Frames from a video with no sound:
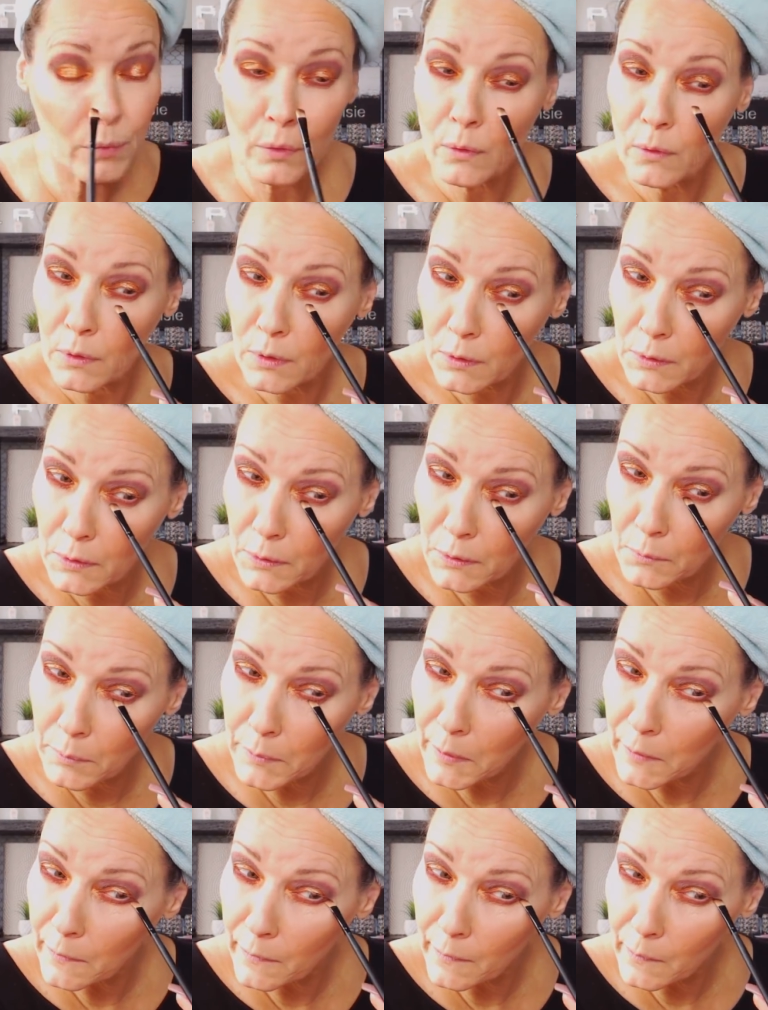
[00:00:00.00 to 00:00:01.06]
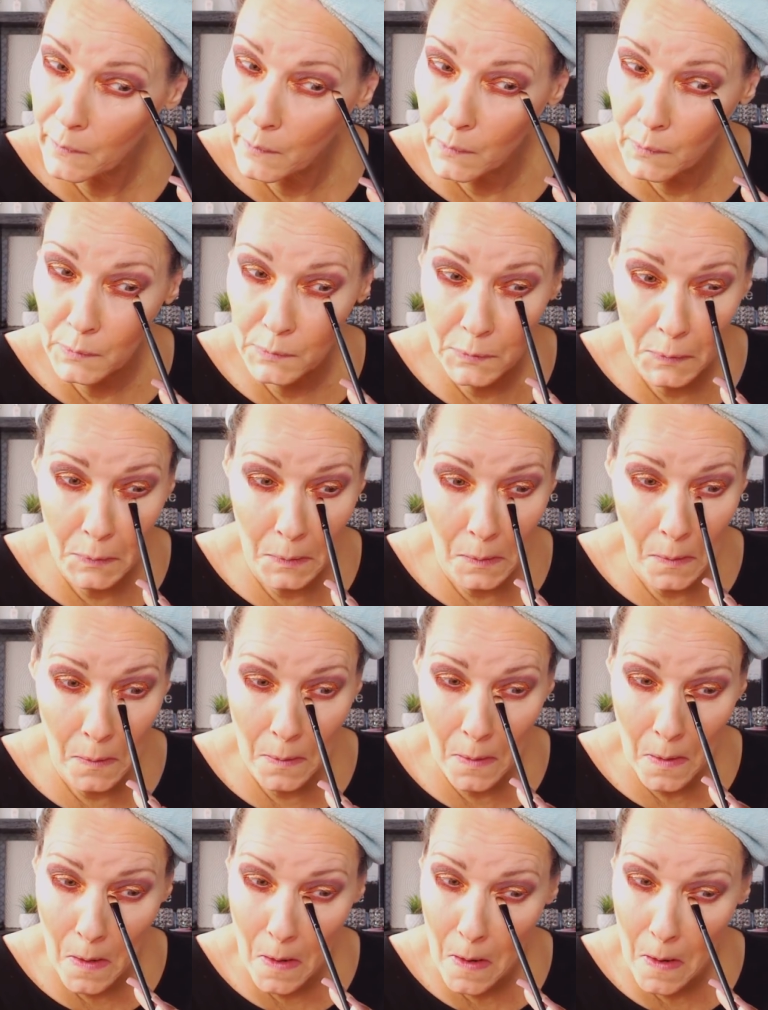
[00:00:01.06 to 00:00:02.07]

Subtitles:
Pull a little bit of the golden